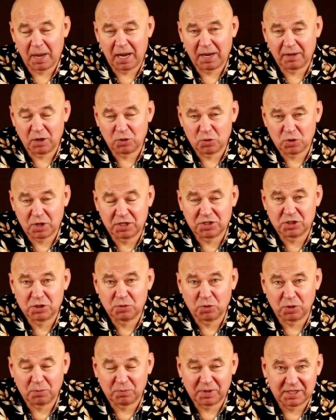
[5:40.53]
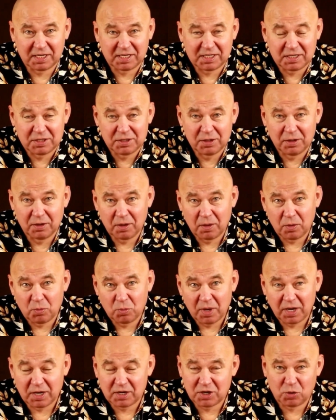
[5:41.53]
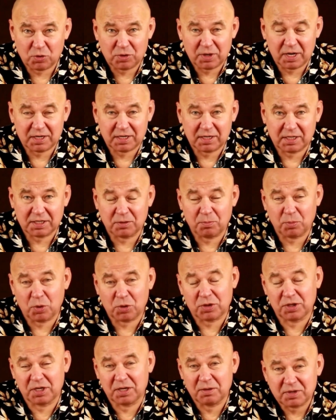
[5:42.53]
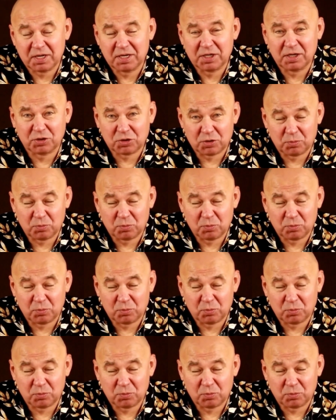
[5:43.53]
And the question will be this. We know that it is most convenient